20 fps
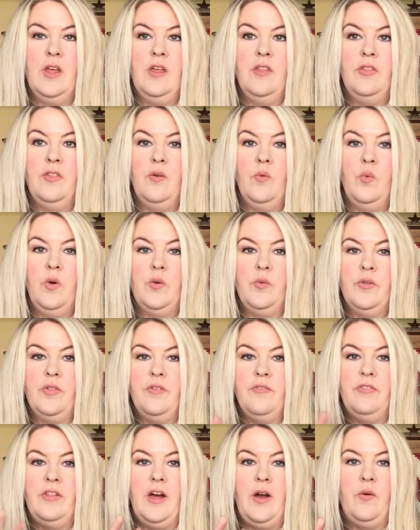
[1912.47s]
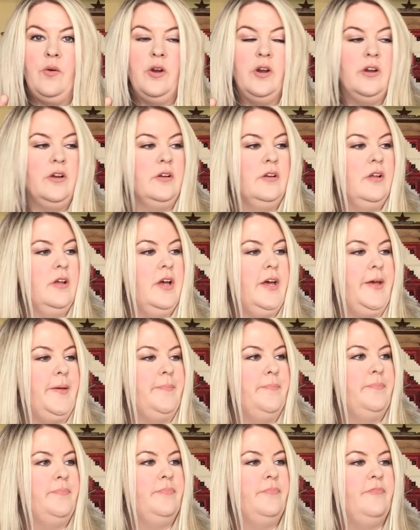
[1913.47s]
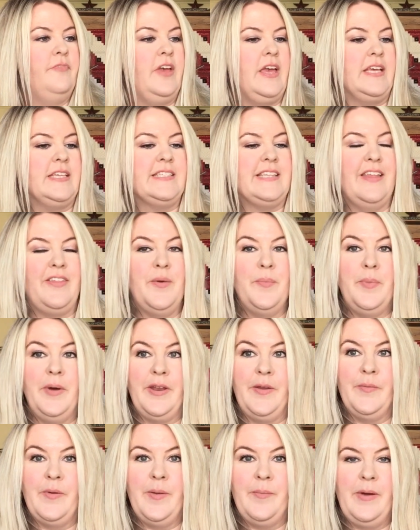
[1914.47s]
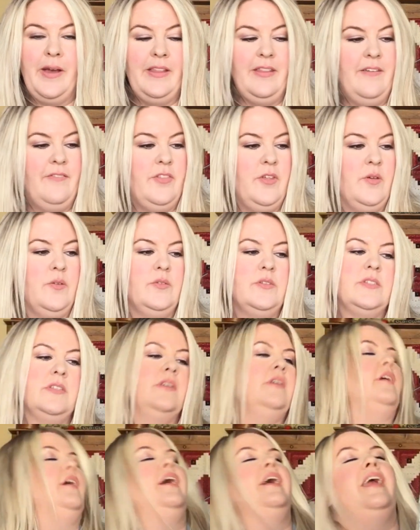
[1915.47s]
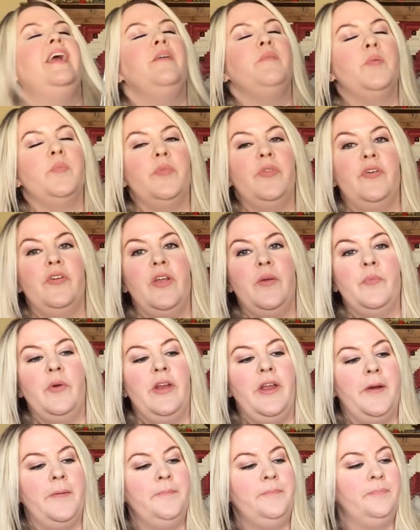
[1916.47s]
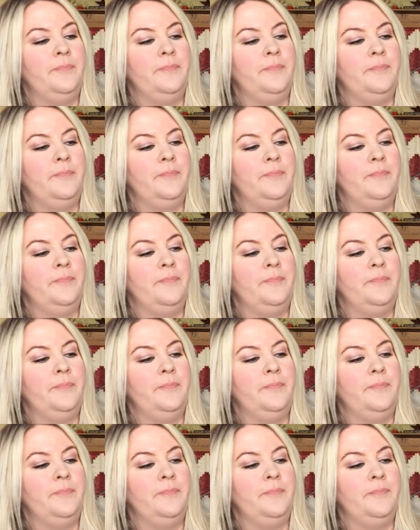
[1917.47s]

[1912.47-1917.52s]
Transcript: The one with the flower base and the bunny rub, I love those. I can't remember their name right now.